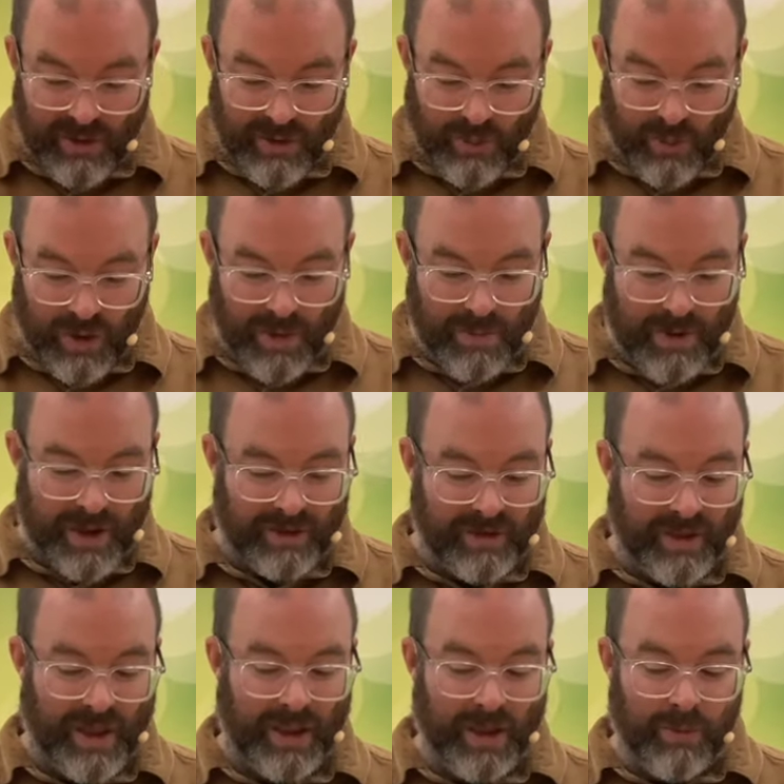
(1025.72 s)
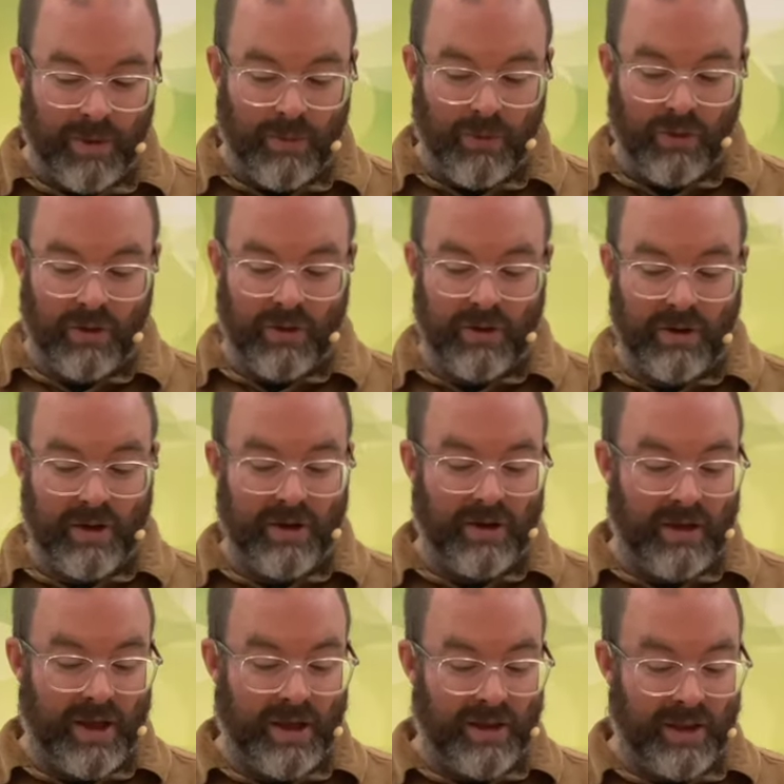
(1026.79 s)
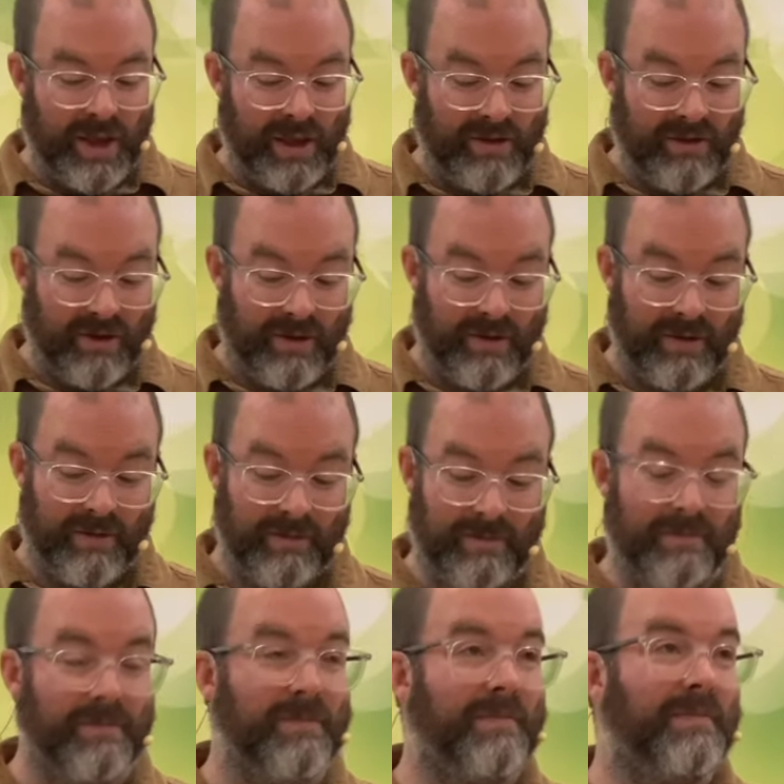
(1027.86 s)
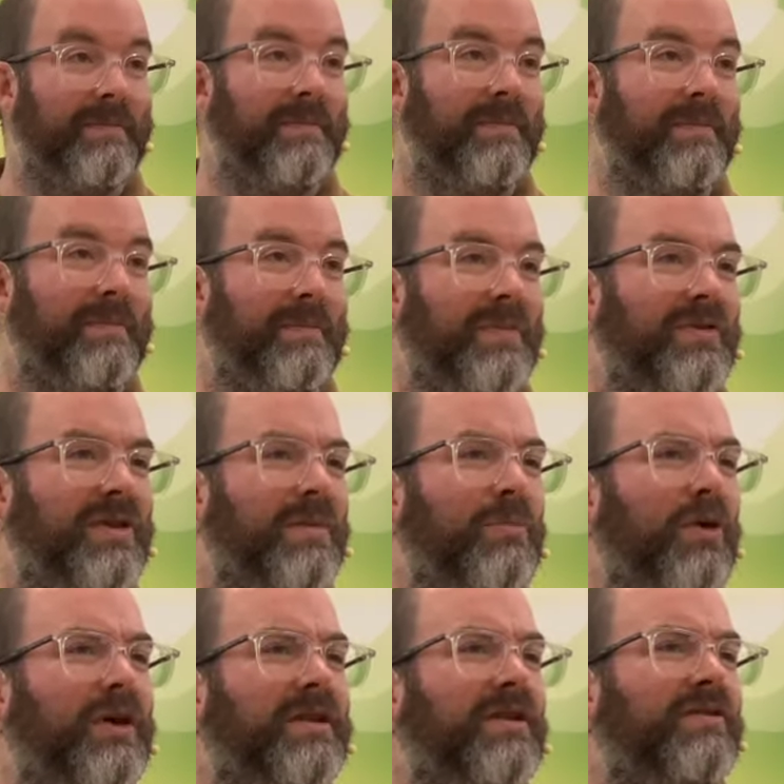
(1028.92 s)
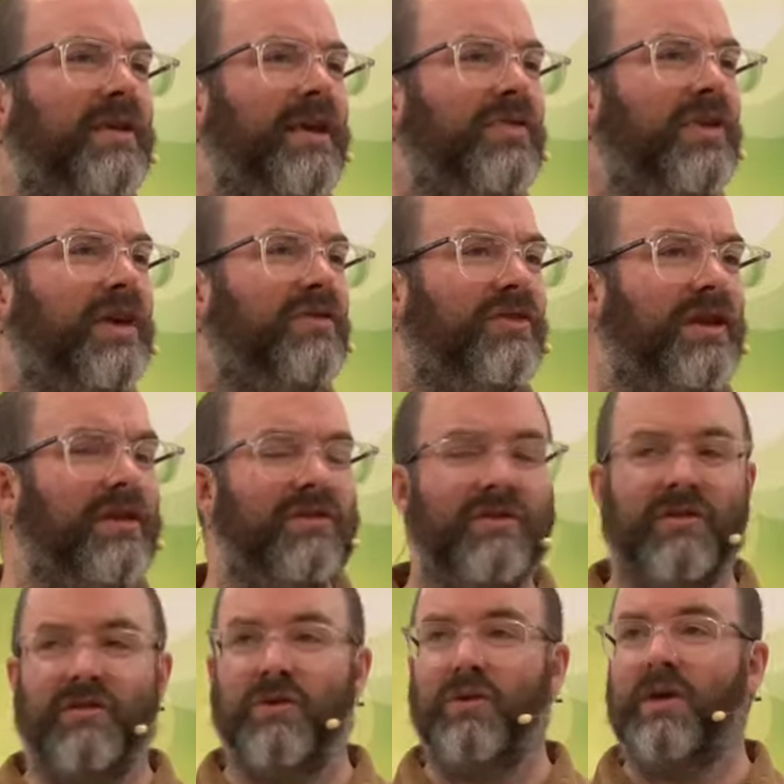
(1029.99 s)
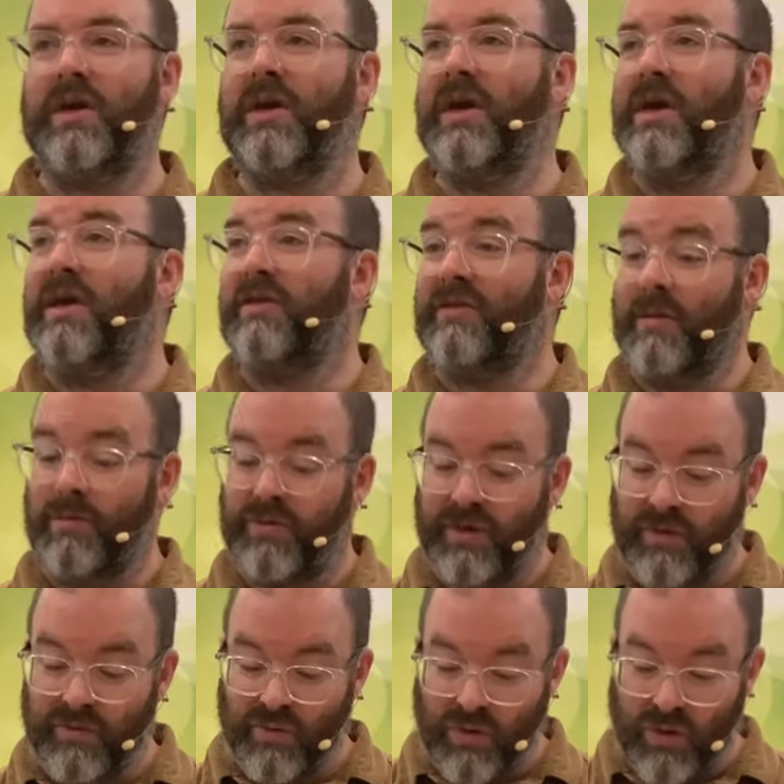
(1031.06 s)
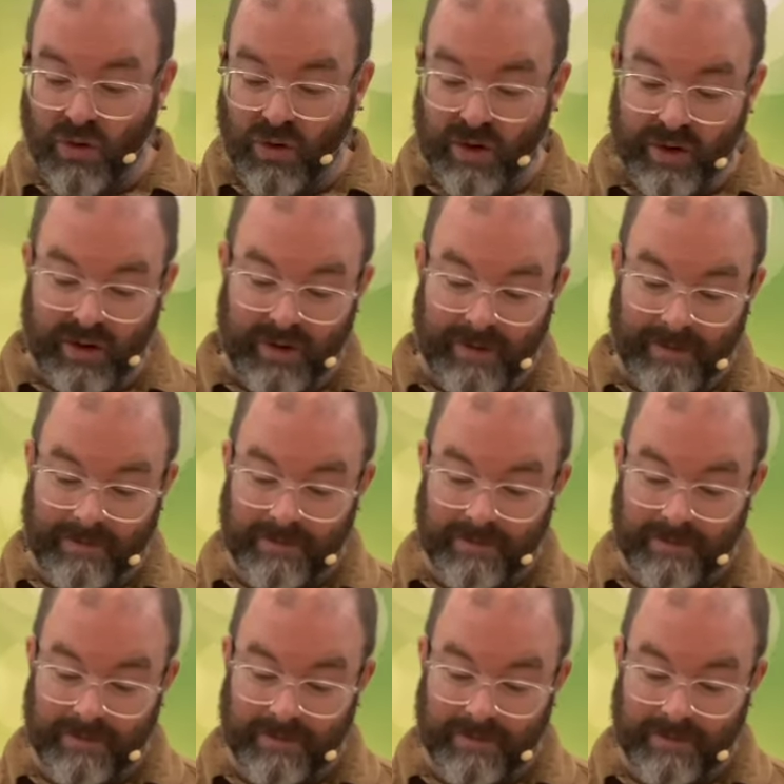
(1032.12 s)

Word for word: We'll come back to that a little bit more uh, later. You See, the point is, they think Jesus is doing something wrong.